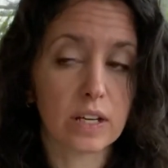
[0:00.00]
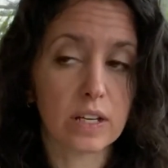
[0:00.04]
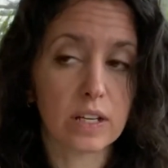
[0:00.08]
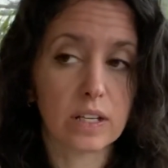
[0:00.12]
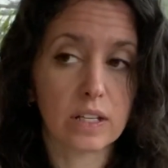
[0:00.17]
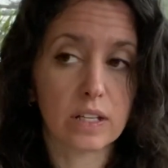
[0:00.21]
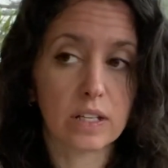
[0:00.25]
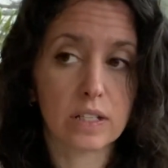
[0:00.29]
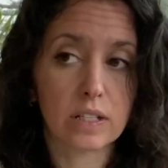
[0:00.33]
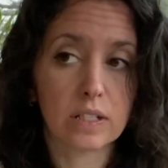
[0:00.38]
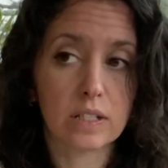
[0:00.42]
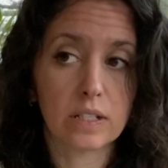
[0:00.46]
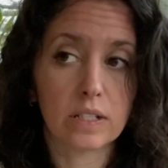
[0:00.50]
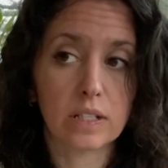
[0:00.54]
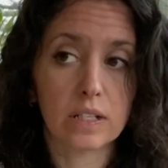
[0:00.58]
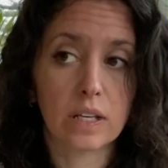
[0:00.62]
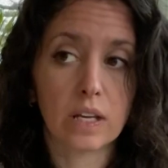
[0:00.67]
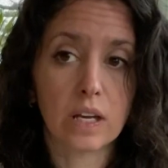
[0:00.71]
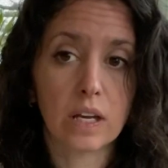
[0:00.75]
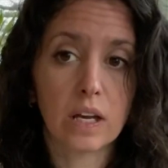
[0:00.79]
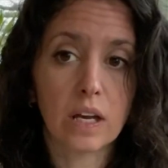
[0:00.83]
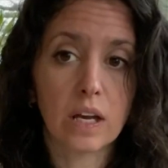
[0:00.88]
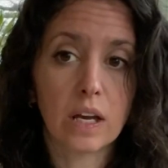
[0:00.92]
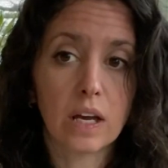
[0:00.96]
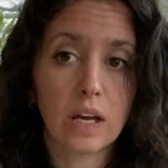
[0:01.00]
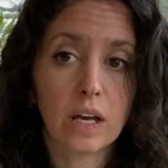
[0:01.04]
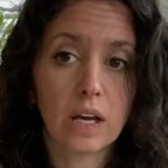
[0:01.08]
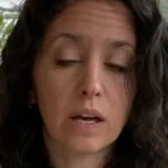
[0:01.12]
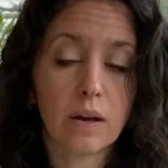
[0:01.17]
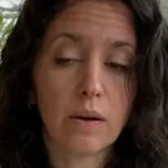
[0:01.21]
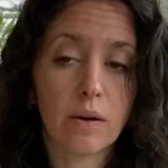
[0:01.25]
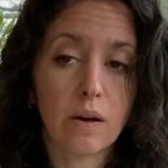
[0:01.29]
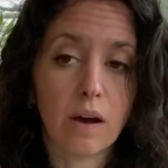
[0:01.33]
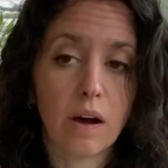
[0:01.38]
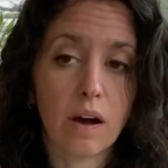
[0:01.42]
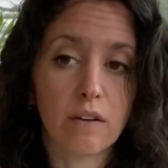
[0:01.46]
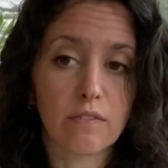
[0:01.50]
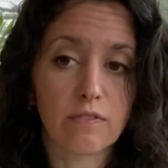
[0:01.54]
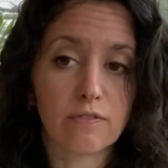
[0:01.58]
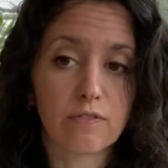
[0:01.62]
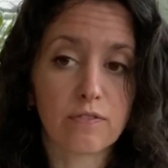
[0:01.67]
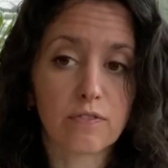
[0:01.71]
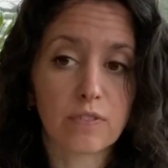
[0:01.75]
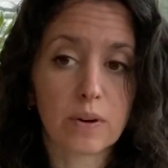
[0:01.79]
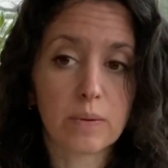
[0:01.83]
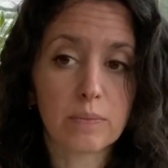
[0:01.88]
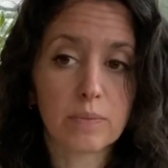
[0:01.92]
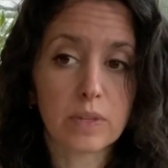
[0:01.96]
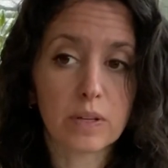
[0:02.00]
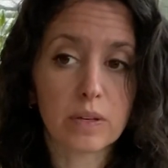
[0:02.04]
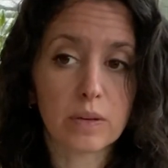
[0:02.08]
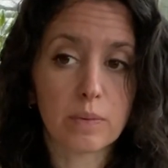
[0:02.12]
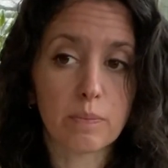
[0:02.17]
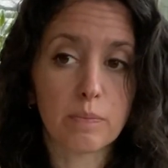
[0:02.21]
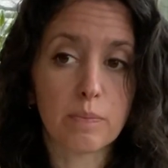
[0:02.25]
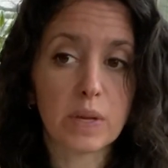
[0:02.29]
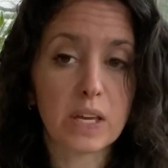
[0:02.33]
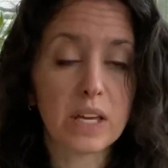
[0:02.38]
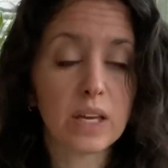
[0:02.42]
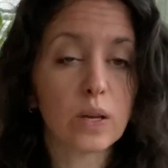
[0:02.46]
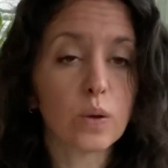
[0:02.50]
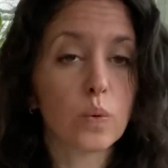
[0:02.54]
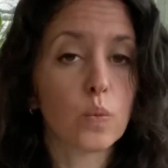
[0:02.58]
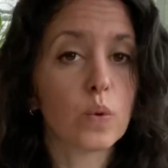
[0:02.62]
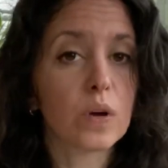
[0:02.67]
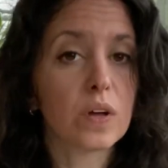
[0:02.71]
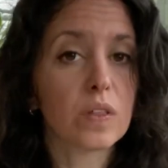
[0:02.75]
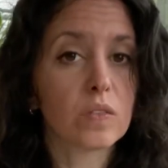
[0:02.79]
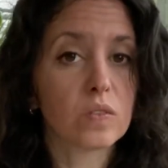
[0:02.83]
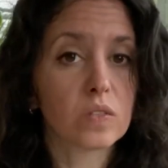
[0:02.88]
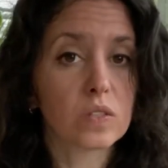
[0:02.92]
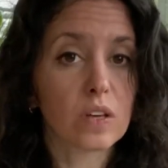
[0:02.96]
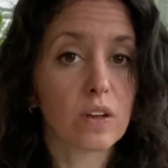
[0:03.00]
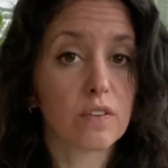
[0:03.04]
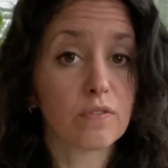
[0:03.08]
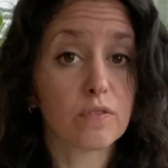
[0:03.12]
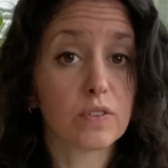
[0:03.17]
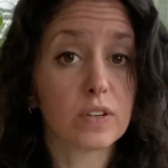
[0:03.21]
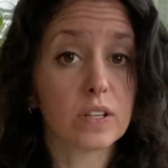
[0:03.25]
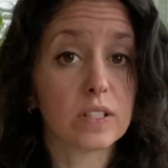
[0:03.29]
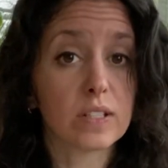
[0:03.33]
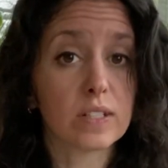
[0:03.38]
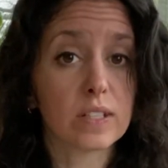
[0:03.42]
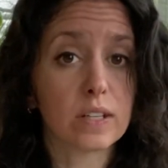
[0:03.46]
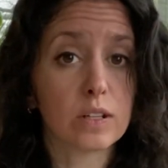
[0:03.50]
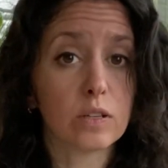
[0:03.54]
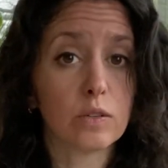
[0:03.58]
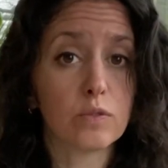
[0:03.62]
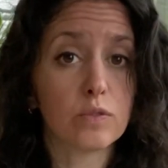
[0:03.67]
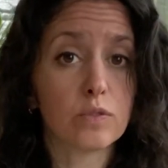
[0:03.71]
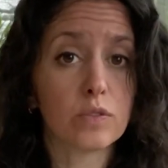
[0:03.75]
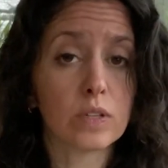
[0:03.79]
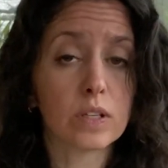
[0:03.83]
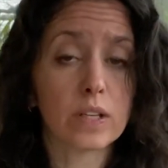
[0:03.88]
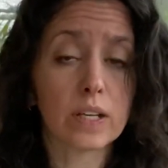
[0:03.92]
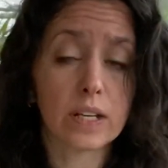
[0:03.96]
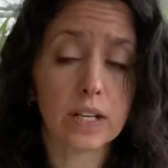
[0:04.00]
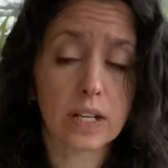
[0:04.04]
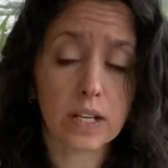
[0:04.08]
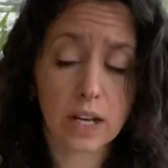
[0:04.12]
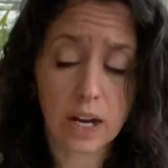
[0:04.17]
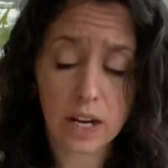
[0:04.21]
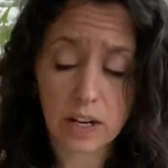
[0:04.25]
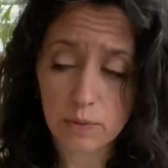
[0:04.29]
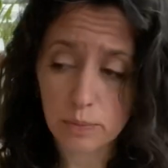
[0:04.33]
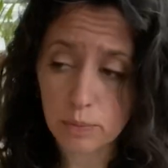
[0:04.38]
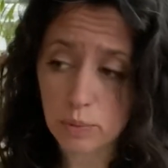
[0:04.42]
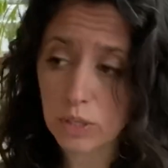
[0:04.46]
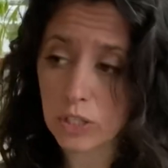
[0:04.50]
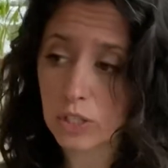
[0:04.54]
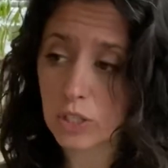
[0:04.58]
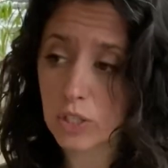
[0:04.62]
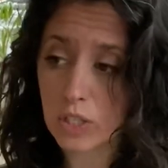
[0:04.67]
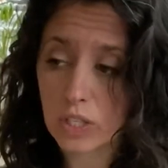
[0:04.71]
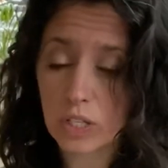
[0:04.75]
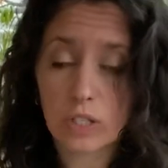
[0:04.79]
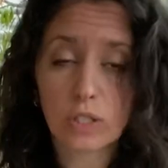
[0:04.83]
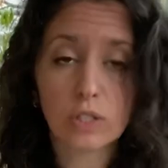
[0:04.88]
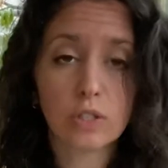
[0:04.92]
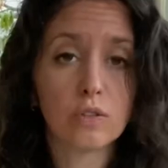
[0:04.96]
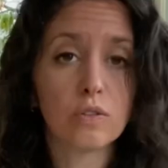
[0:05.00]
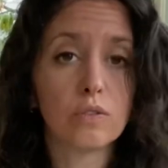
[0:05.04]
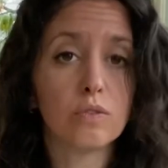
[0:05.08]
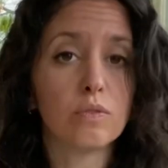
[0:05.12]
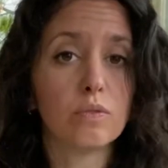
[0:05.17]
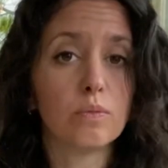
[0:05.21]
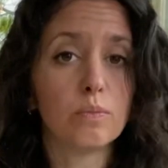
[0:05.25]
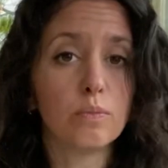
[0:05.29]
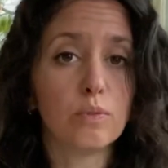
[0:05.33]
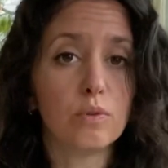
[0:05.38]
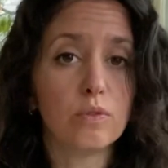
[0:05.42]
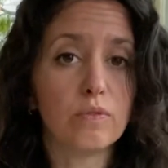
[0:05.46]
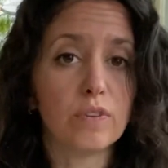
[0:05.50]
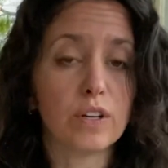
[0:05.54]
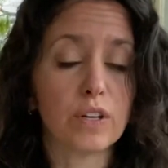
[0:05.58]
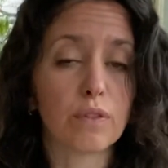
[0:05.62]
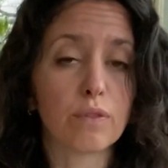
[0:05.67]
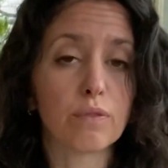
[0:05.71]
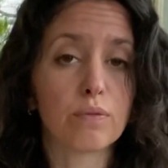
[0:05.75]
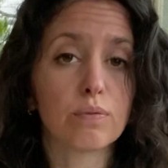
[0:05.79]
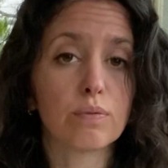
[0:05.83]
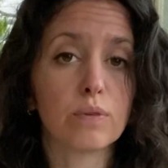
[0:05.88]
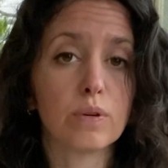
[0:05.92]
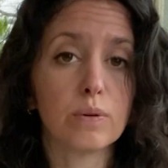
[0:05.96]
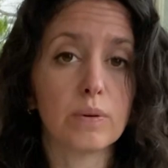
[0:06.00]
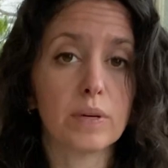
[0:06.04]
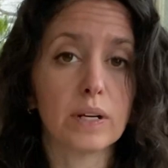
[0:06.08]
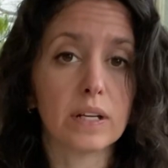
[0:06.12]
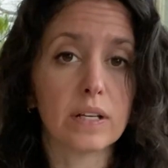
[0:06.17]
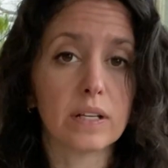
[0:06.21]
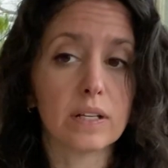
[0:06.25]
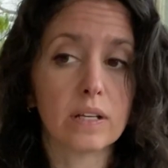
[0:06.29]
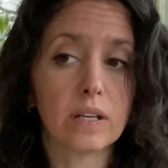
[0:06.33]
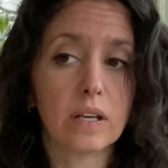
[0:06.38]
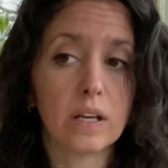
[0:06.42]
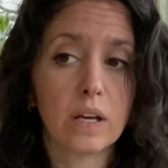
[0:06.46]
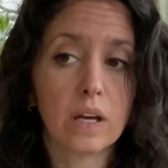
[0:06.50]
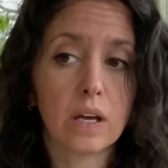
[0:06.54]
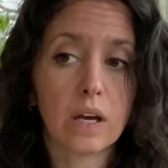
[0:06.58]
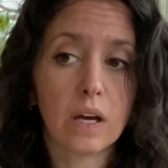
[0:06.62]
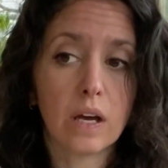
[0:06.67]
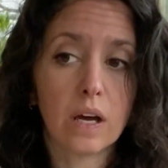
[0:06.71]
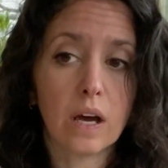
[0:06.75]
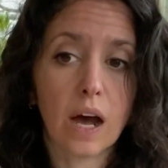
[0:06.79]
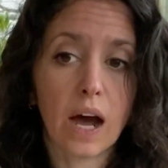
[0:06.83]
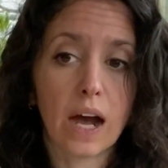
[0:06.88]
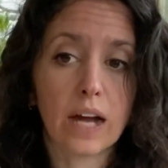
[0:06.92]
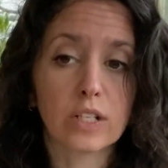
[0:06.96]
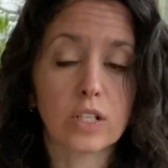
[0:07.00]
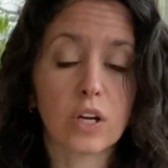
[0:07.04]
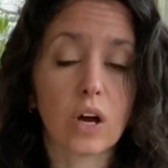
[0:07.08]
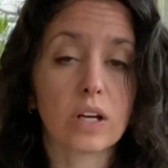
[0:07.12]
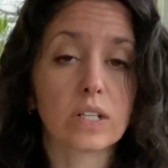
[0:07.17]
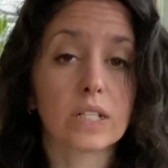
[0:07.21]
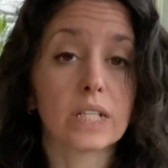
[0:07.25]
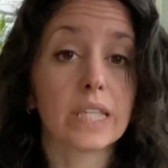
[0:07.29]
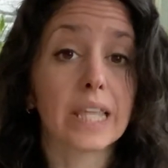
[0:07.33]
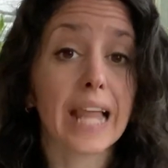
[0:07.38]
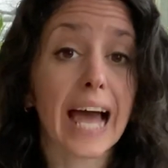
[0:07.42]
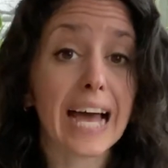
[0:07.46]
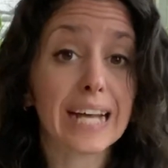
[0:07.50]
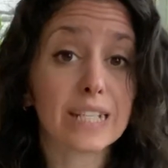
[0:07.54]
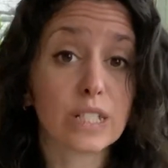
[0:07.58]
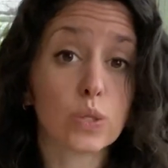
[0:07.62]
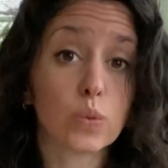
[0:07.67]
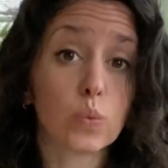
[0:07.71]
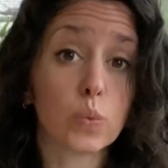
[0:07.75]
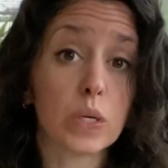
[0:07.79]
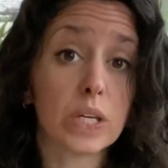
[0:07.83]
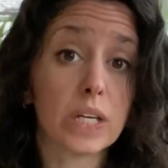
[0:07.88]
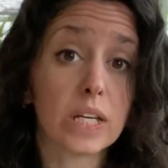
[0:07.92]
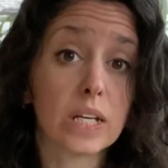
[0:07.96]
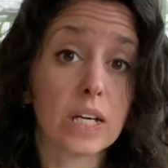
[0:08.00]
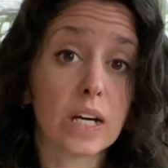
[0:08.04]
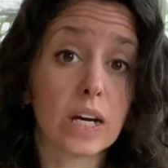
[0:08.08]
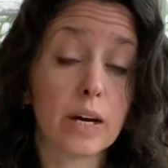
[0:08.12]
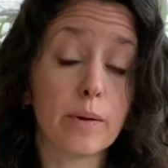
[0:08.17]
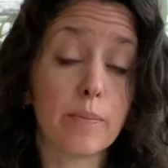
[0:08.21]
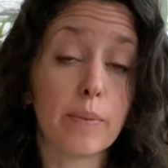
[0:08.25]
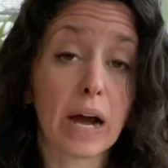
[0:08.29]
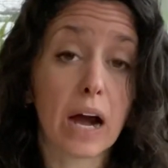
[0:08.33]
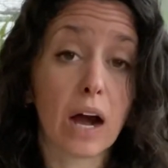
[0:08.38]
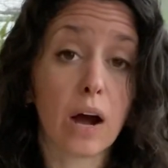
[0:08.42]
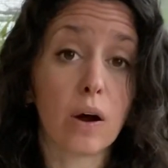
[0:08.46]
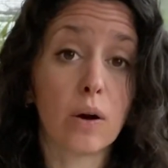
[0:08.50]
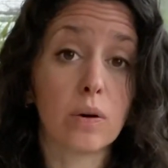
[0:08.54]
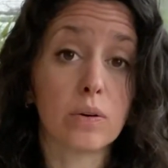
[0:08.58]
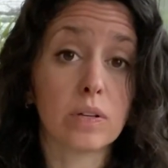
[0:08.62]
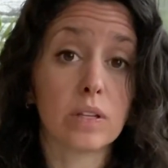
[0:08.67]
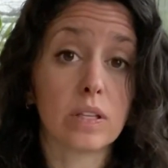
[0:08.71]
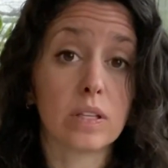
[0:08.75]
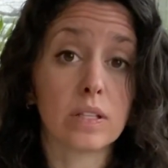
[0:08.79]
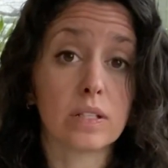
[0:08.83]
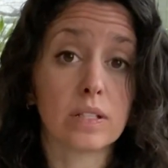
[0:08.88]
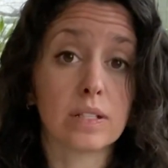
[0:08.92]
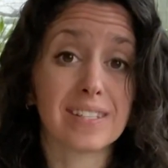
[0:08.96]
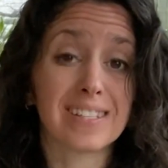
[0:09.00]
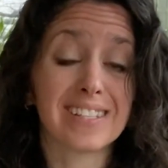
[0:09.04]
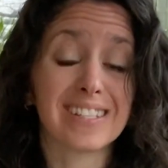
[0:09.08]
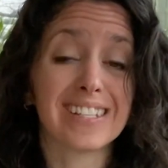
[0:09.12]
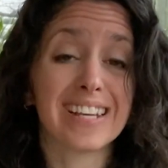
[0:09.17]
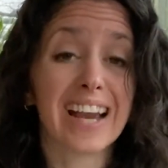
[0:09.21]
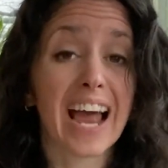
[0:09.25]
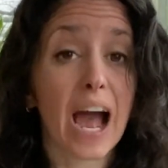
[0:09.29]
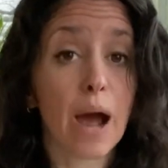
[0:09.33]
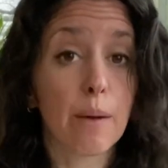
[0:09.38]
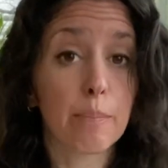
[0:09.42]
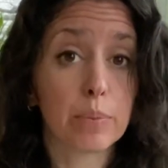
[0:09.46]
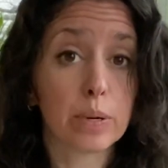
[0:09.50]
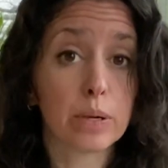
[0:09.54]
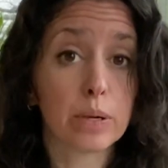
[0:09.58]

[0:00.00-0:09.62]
And from the being with suffering skillfully, and it kind of bridges into moving through it, I talked last week about the SNAP